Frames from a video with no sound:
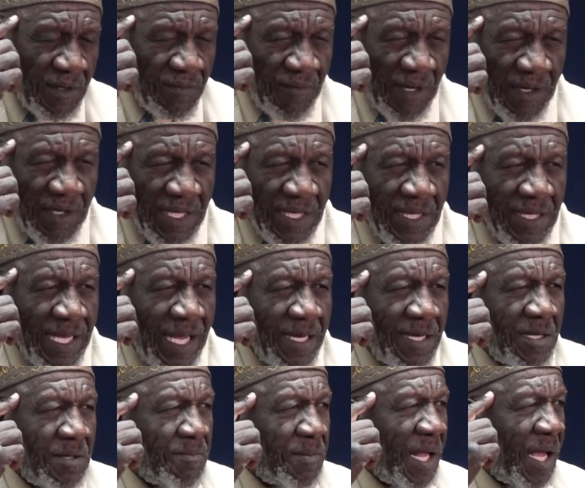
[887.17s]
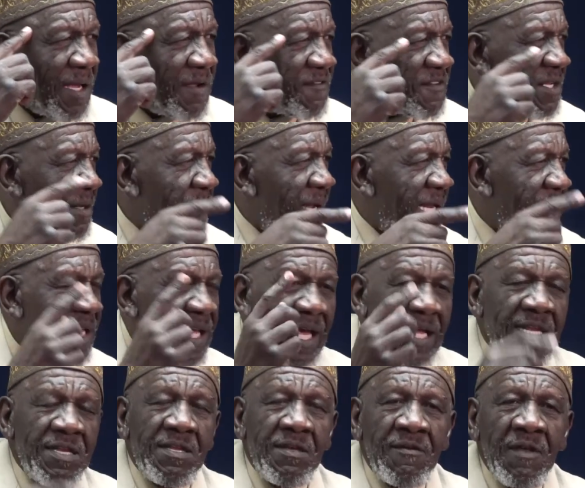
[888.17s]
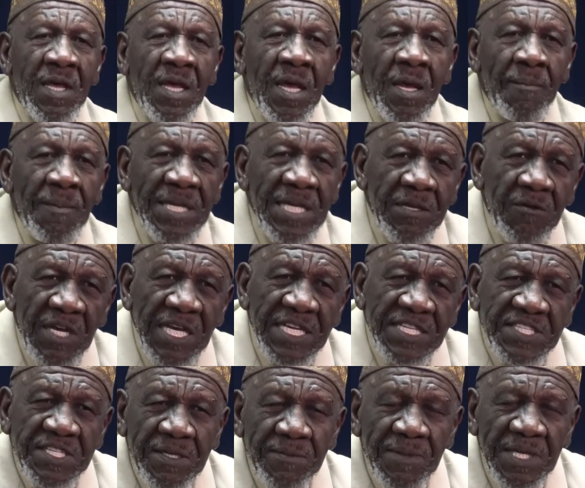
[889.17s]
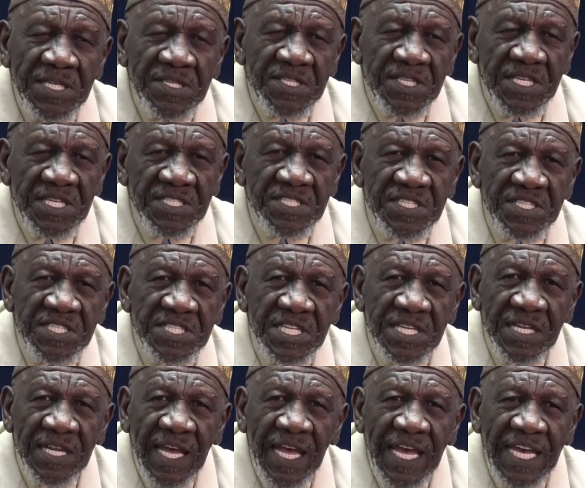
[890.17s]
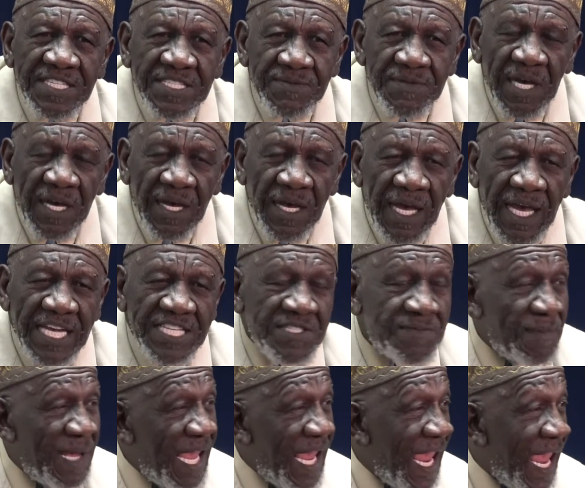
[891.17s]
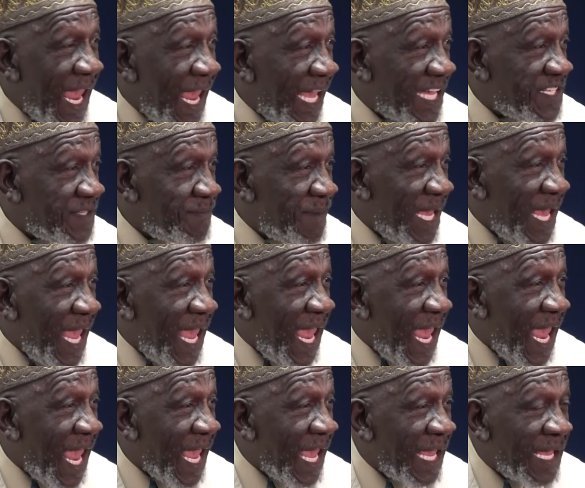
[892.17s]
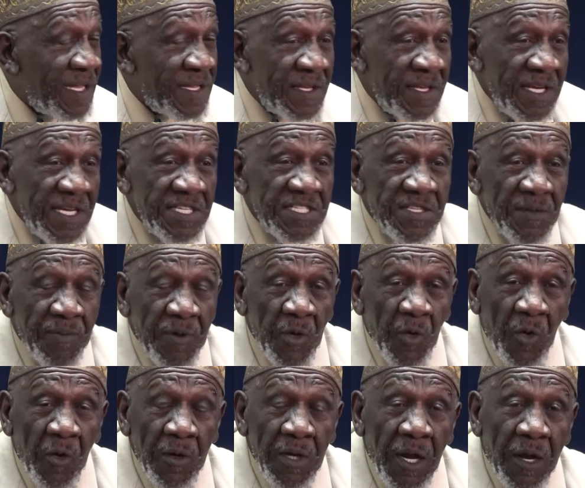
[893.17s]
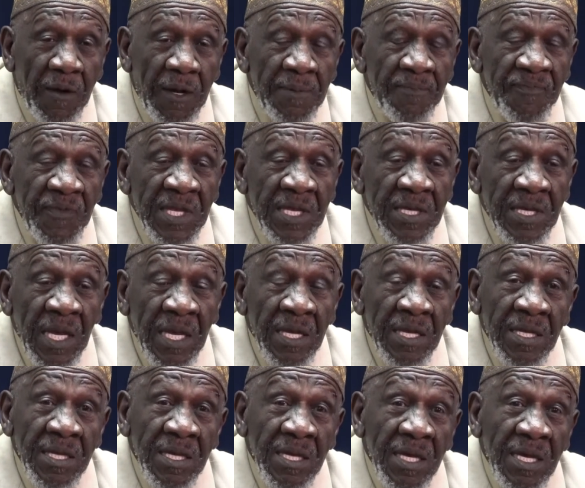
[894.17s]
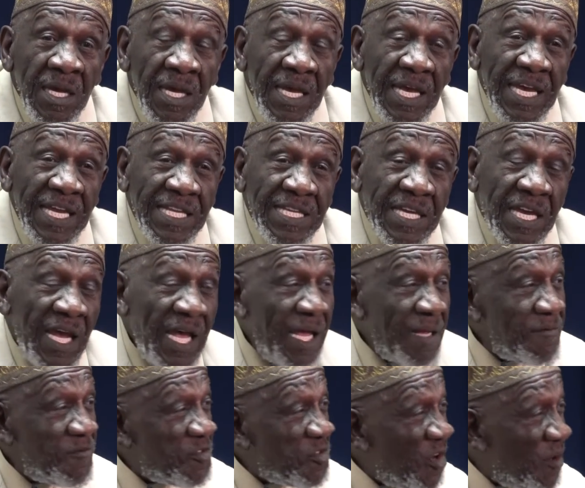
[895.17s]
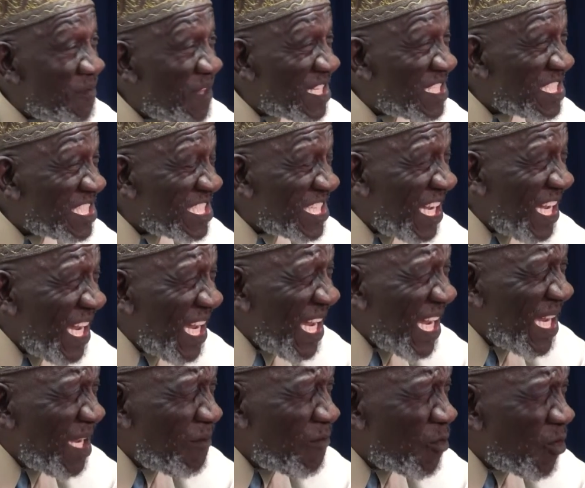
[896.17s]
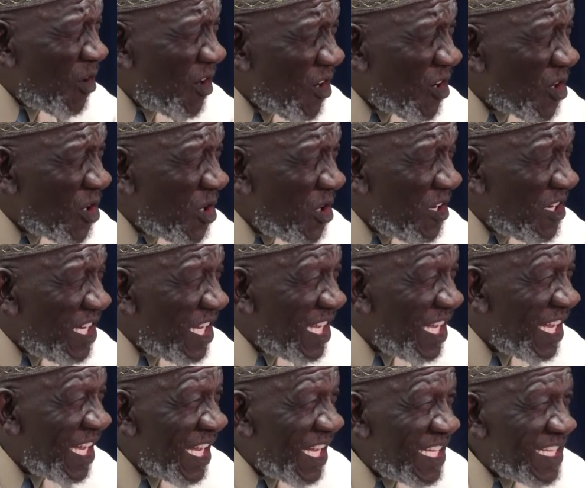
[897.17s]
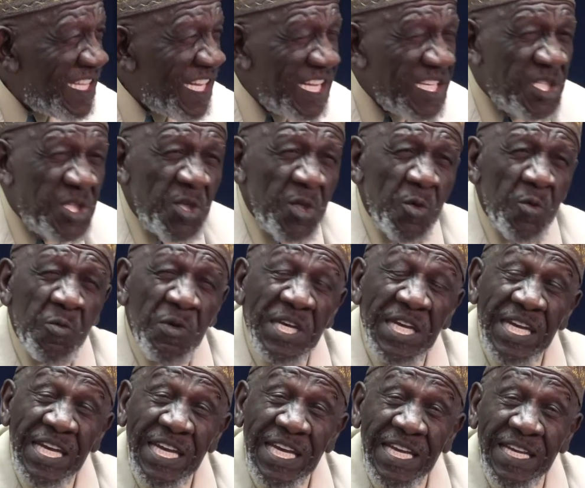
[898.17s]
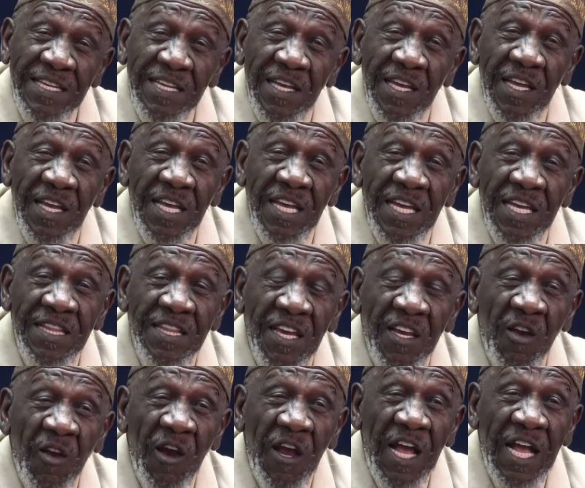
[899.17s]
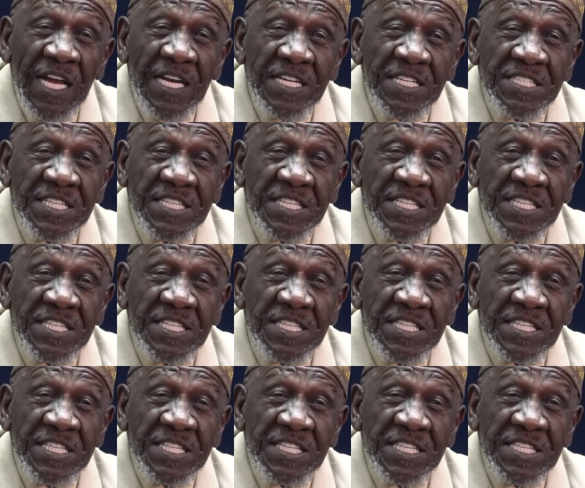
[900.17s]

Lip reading: Got a little block if somebody got it. But anyway, Ism is the single. Asma is the plural. All right. It comes from the same word that you read in the Quran.